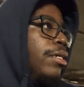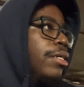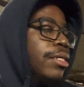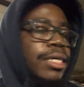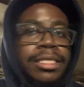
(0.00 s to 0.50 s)

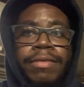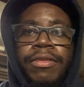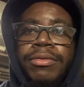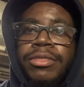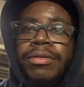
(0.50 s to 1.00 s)
I got stuff to do.
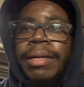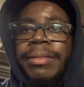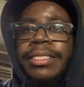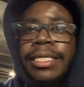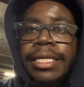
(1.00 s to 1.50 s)
So that being
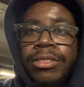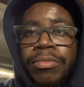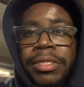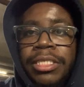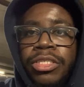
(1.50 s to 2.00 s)
said, guys, hope you
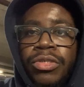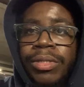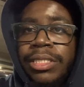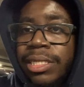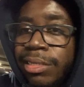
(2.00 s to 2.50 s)
guys enjoyed
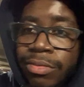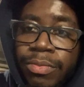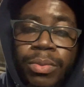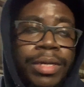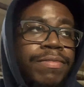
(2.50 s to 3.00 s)
this
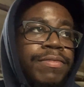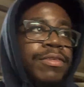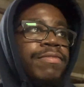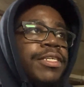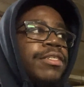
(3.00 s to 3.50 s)
quick little
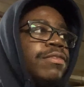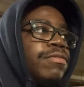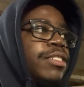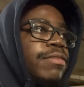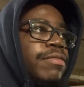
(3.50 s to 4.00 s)
video
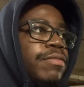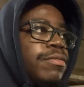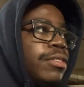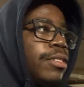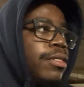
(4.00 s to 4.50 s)

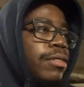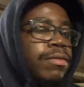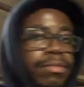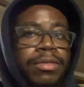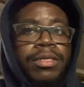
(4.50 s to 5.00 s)

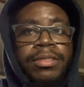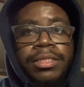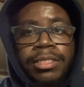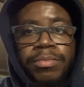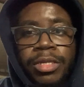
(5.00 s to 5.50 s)
of
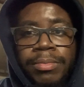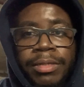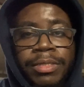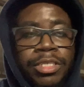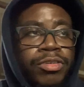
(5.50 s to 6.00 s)
small update with
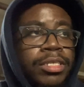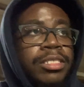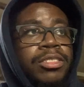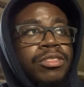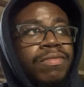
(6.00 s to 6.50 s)
the truck.
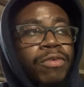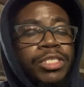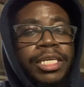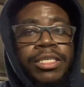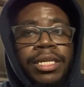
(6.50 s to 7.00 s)
Unfortunately,
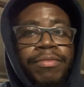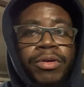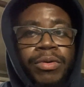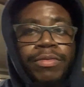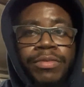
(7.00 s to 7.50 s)
I couldn't
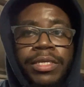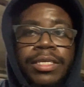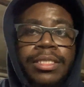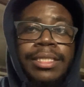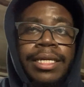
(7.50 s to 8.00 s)
record it for you
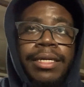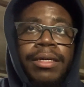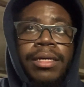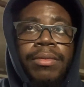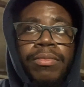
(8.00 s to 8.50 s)
guys the
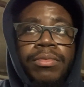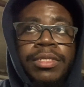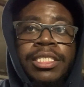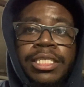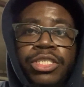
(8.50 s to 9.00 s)

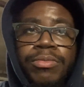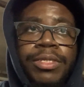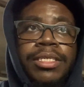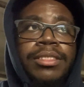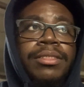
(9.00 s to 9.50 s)
installation
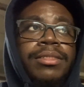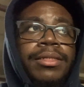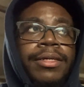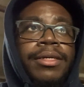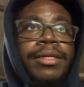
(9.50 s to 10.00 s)
because
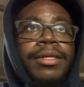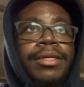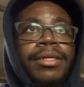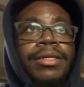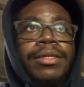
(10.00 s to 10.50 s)

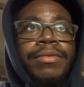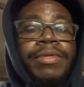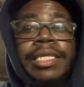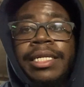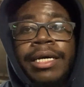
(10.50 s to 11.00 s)
we
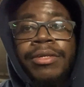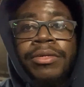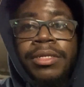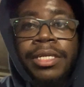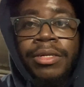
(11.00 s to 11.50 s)
did it
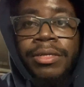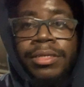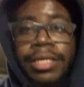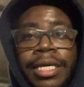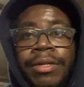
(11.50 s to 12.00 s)

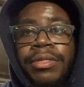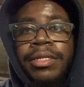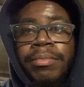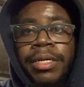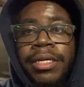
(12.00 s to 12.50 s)
out in
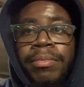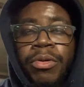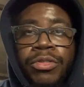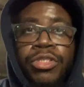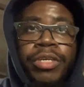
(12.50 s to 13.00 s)
my
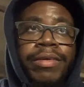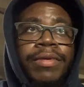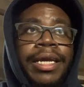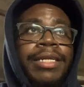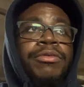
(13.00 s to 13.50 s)
Volvo driveway
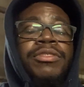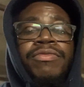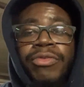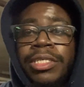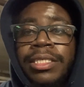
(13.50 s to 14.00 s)
and it was
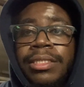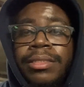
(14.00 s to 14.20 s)
freezing.